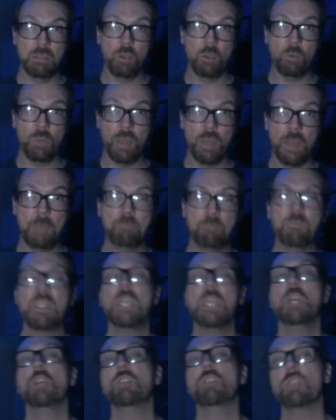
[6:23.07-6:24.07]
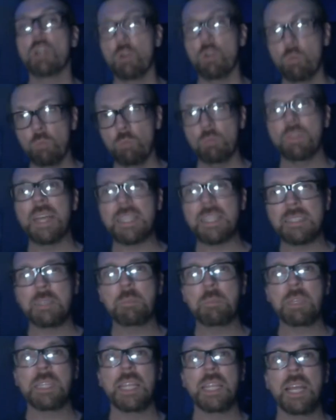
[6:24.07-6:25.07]
Okay, so that's
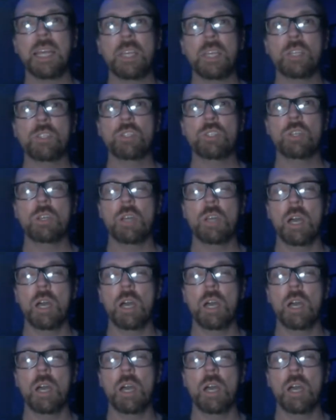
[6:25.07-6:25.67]
something that I could